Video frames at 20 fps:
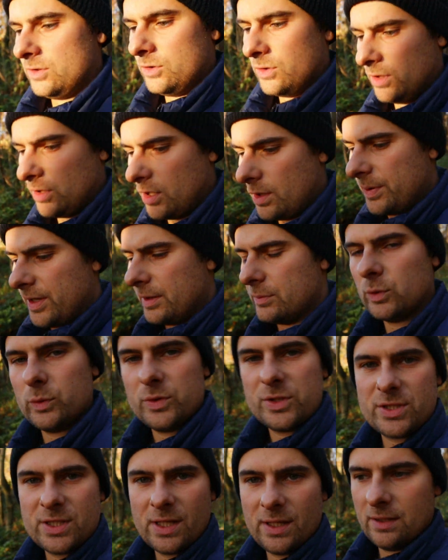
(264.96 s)
know, a lot of people
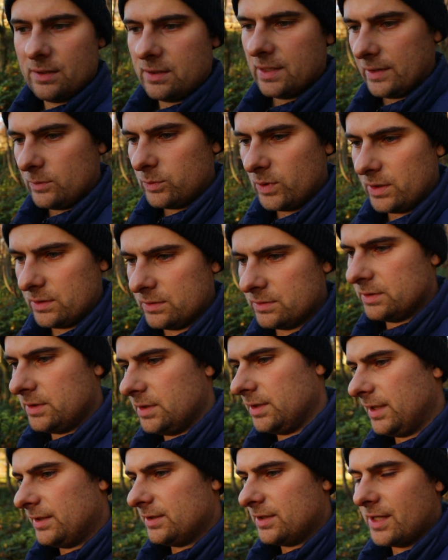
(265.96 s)
would say, like, well, you
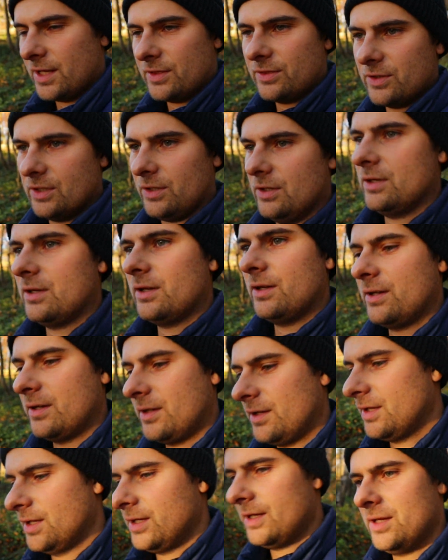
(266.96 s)
need to get the
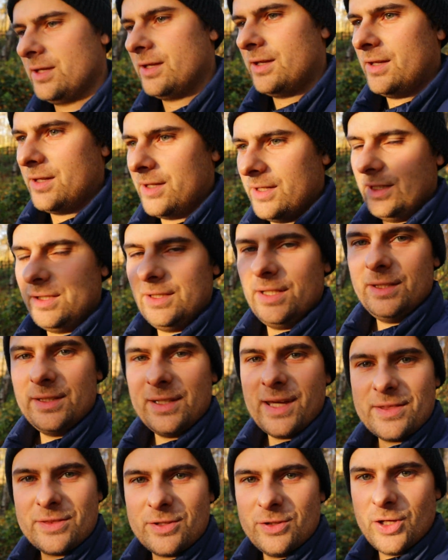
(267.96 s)
new
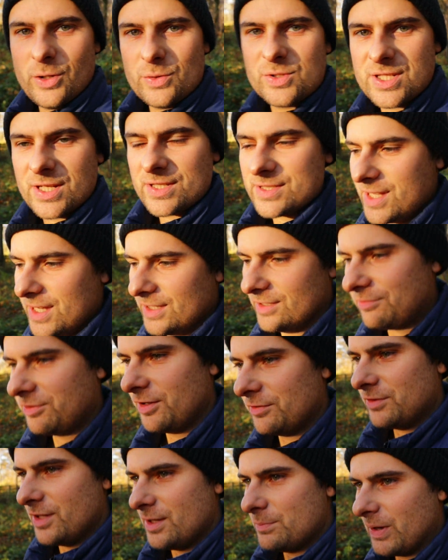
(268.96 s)

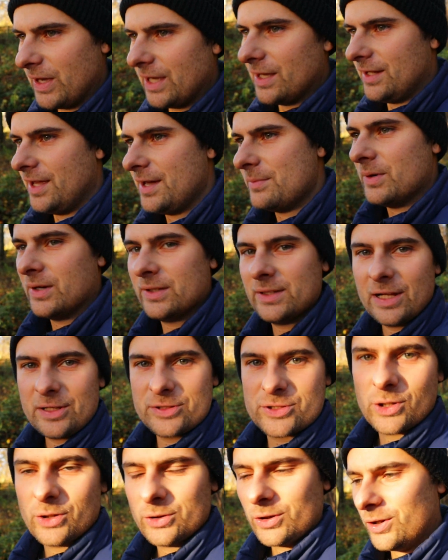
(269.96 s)
16-50 PLM, and that'll
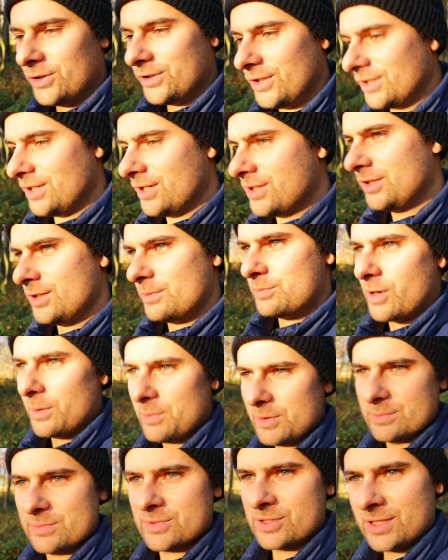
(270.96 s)
sort all your
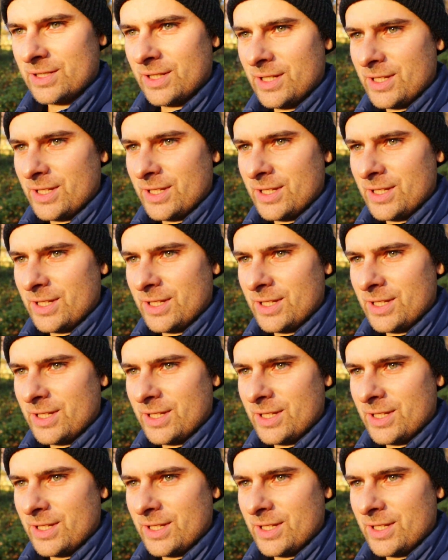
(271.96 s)
problems.